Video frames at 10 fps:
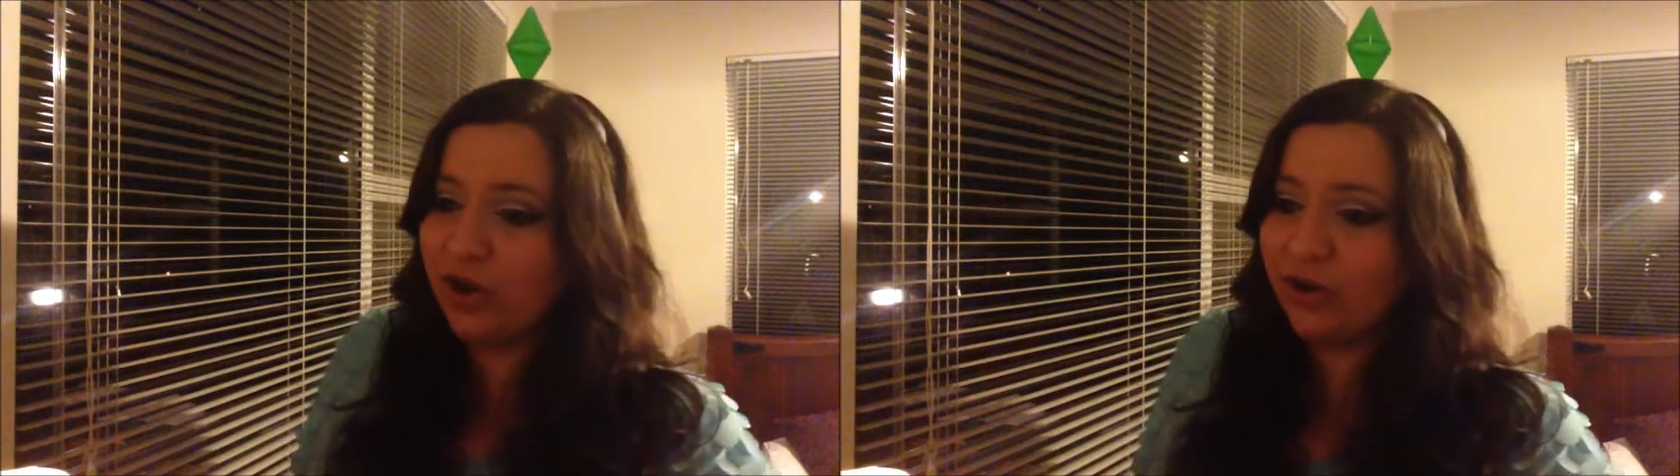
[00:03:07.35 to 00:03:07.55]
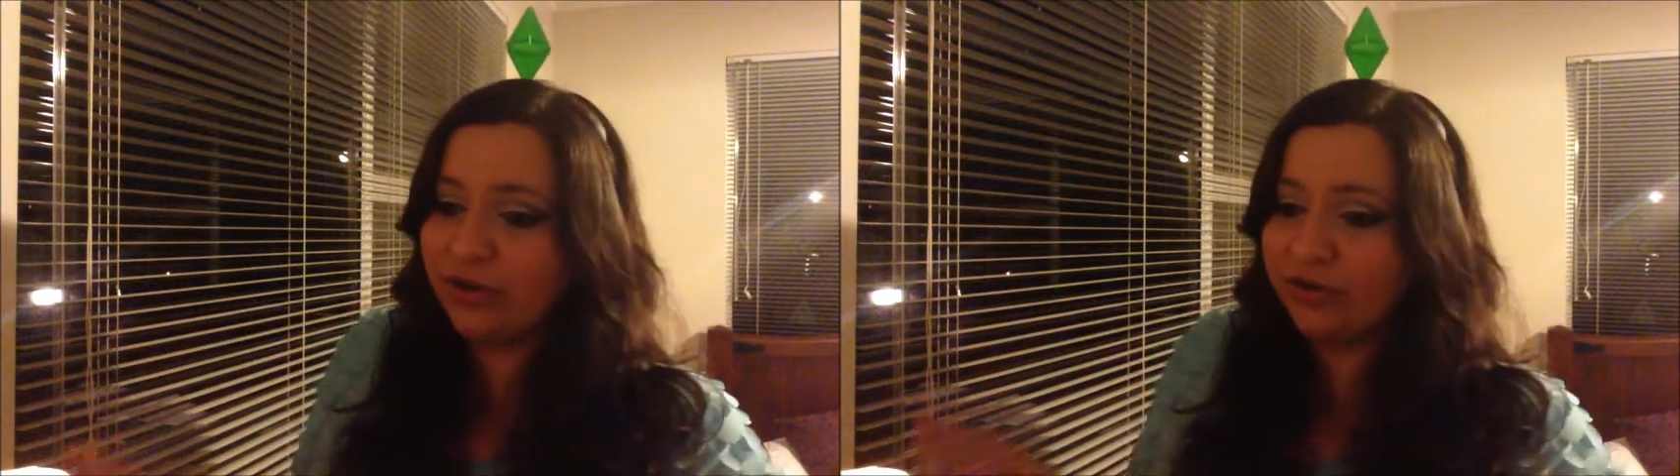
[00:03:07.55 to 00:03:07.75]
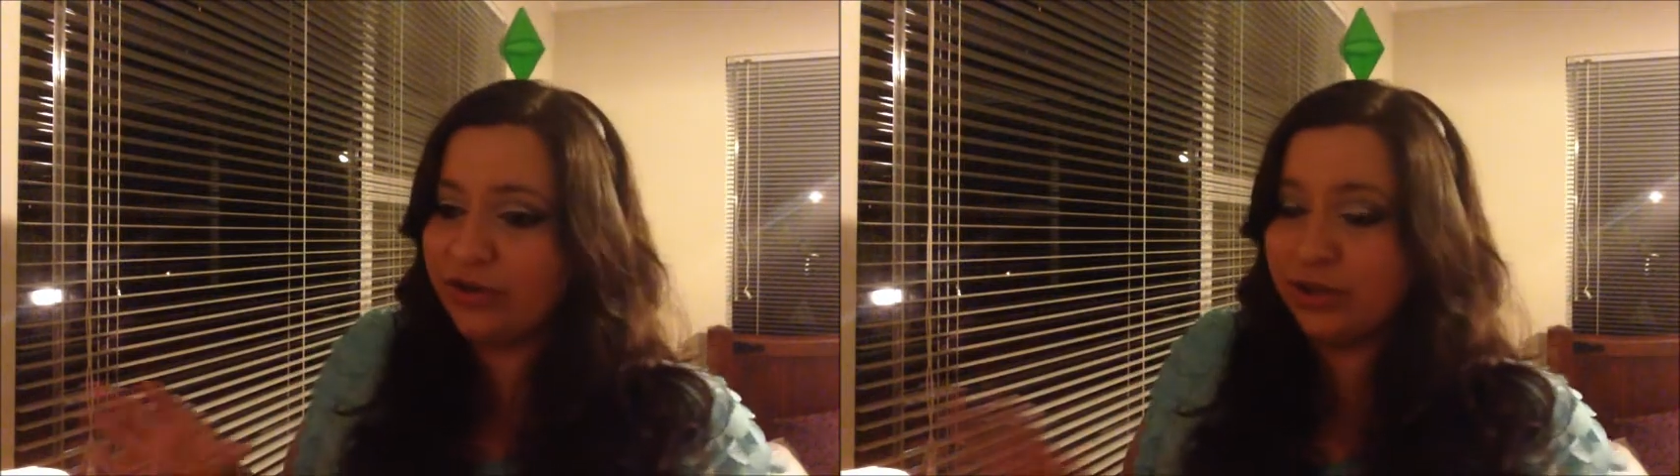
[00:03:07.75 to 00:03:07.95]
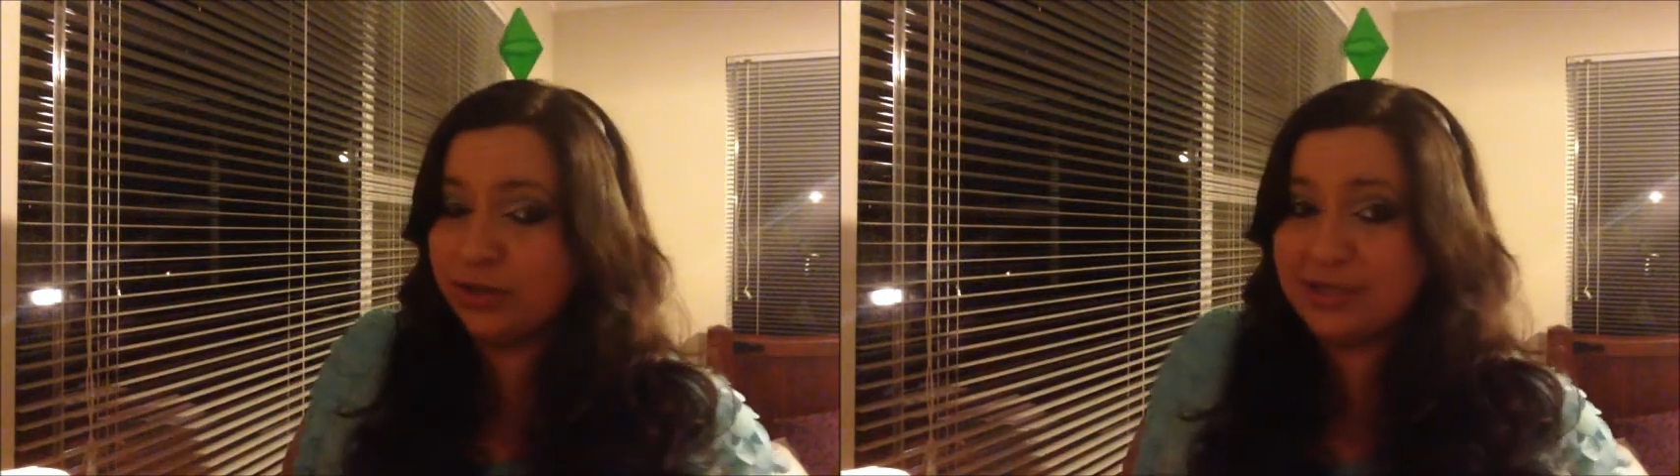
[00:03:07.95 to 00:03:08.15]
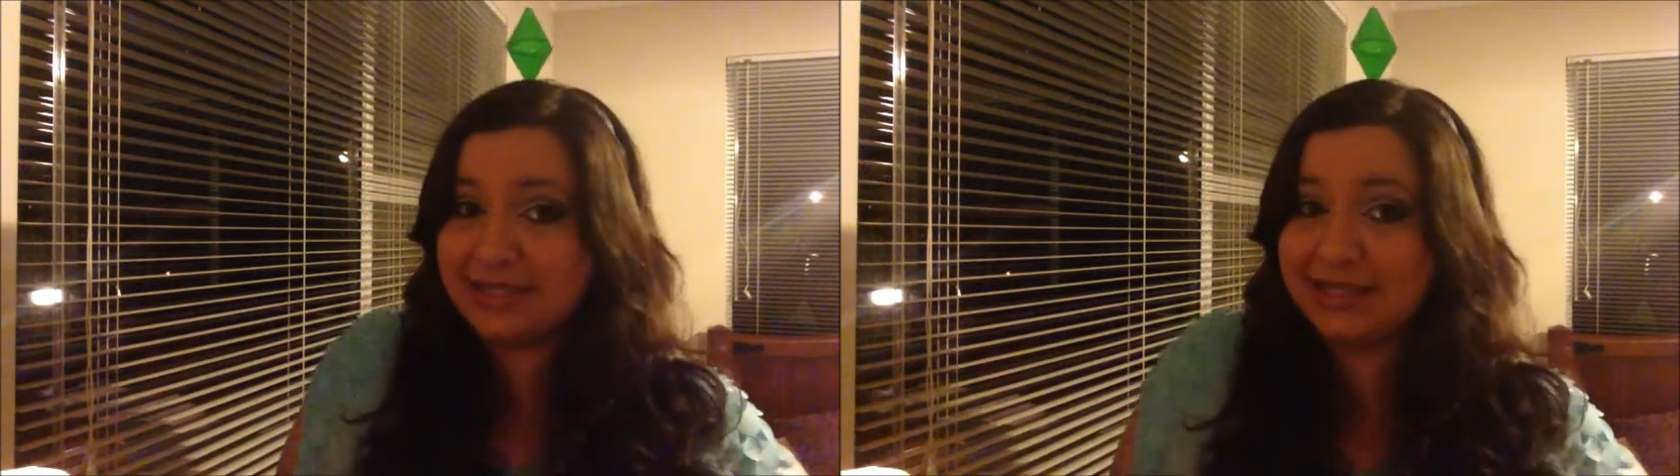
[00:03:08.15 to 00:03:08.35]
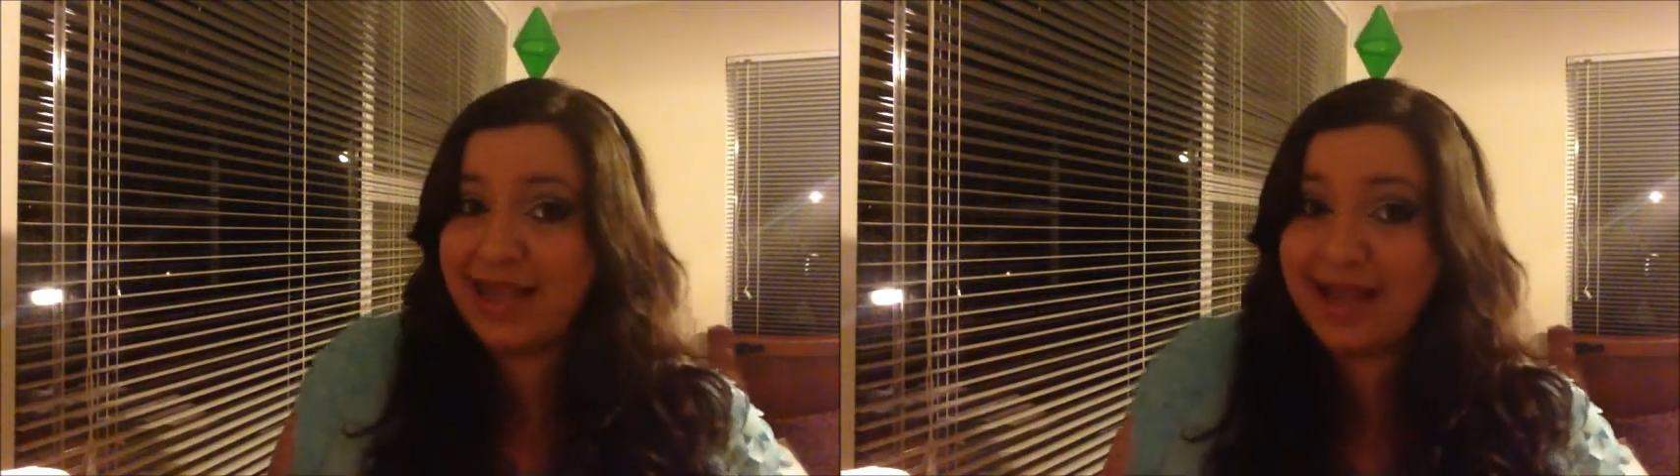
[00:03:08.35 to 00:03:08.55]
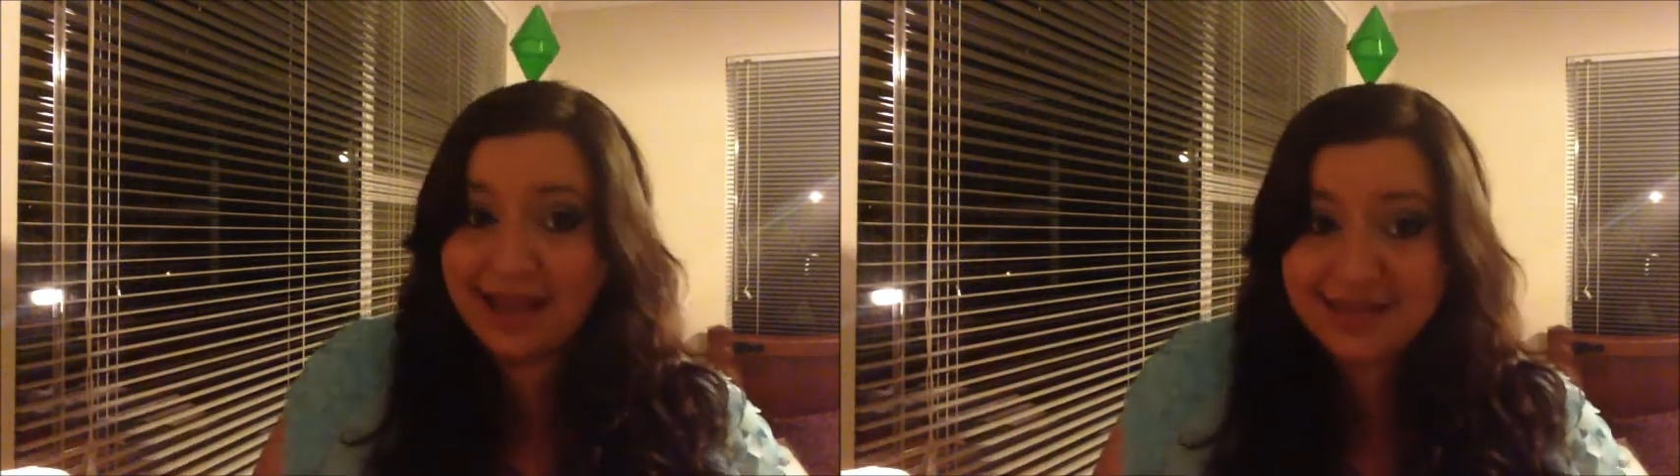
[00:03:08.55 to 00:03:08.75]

on the Lewis and Clark